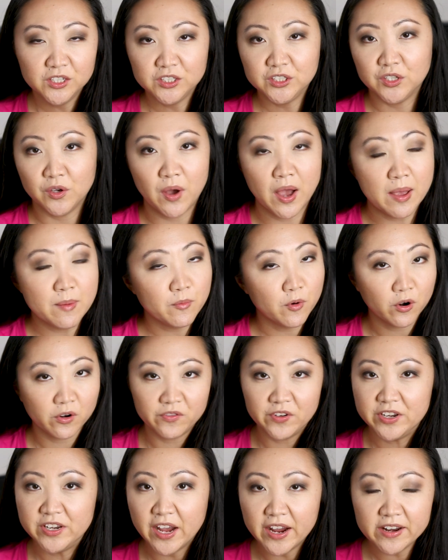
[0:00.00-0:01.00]
So I'm more
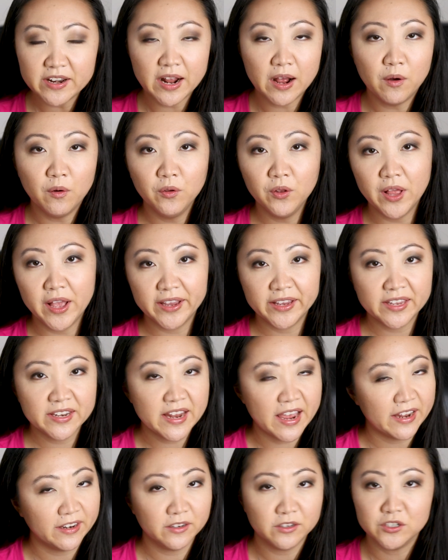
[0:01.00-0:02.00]
of a night owl. I
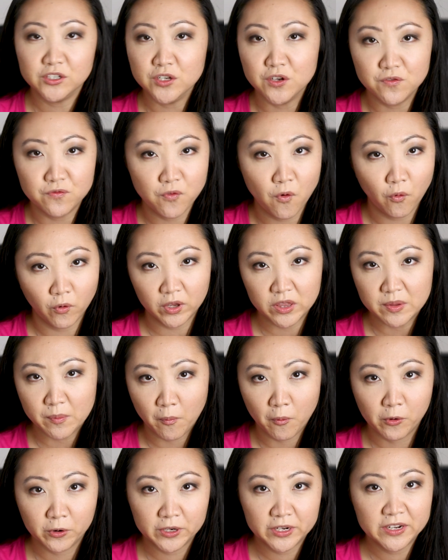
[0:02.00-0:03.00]
can edit until 4 in the
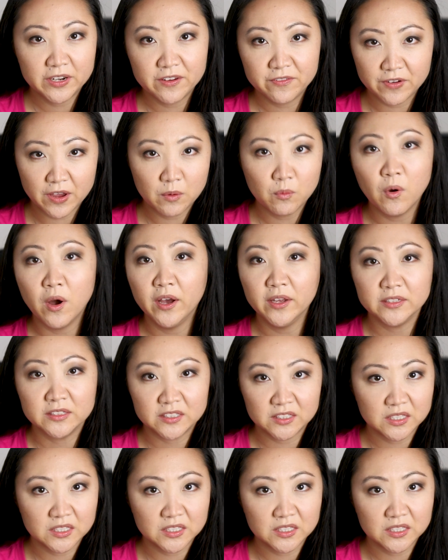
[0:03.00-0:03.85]
morning if I want and